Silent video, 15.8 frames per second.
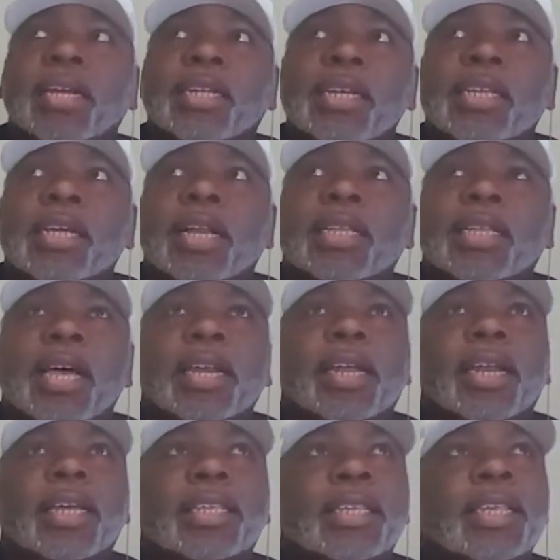of detailers out there
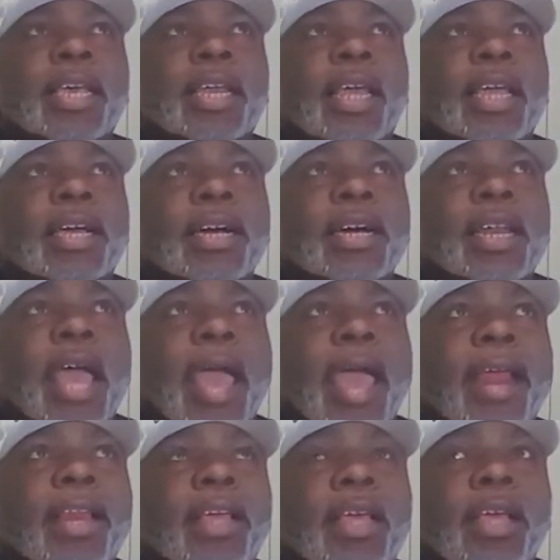that say they're good
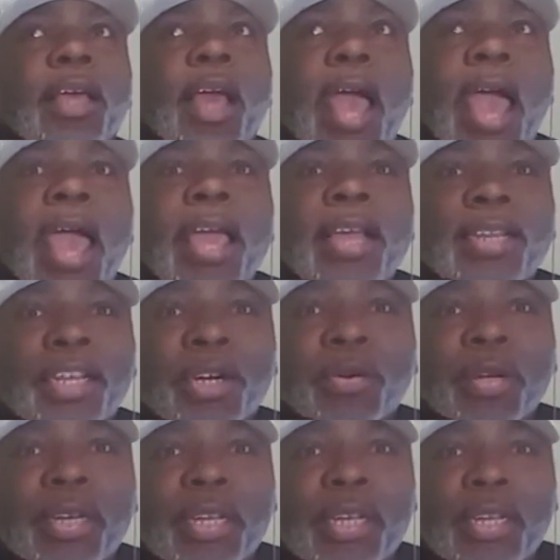at, at
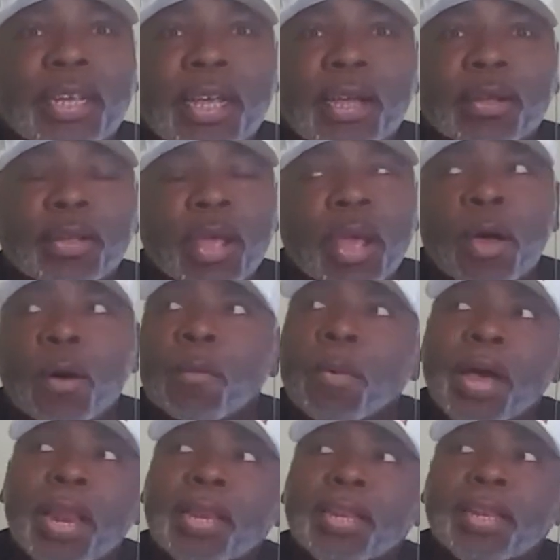interior detail,
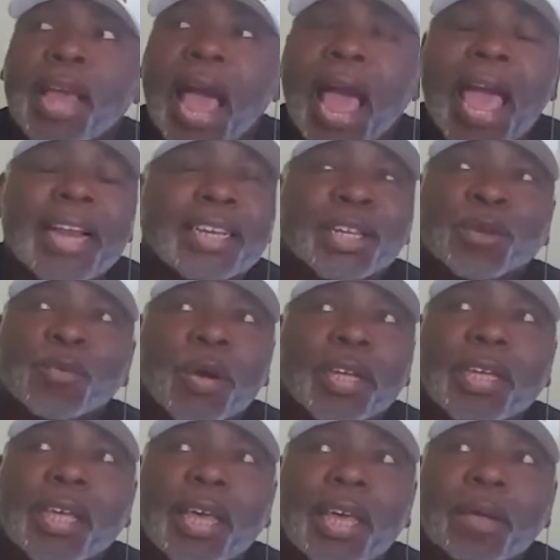but I had this one
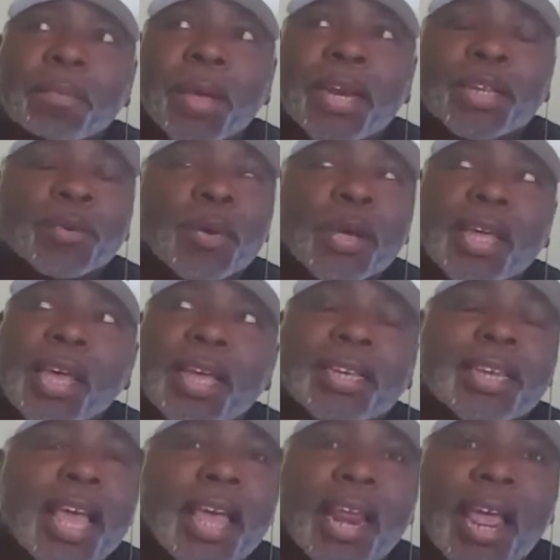kid, man, this one
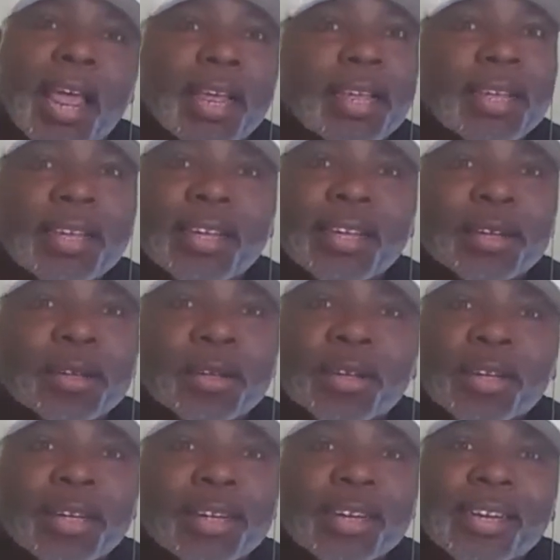kid, Day Day.
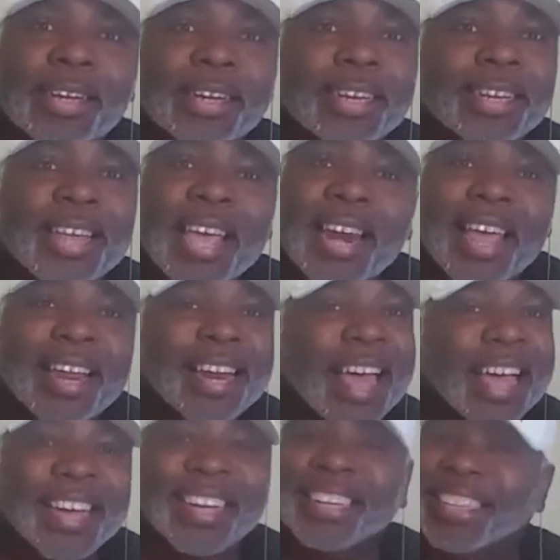Day Day,
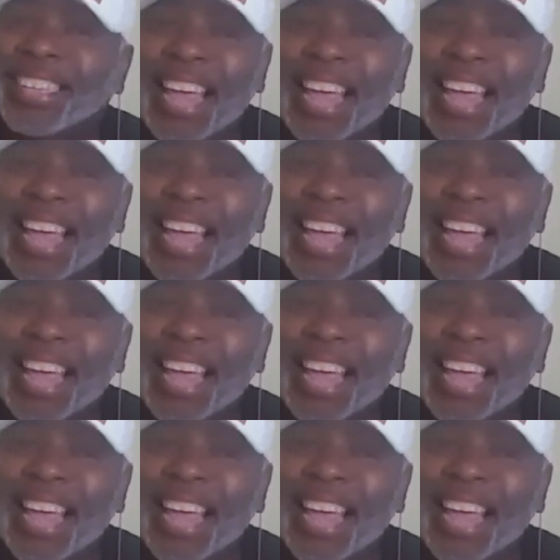like,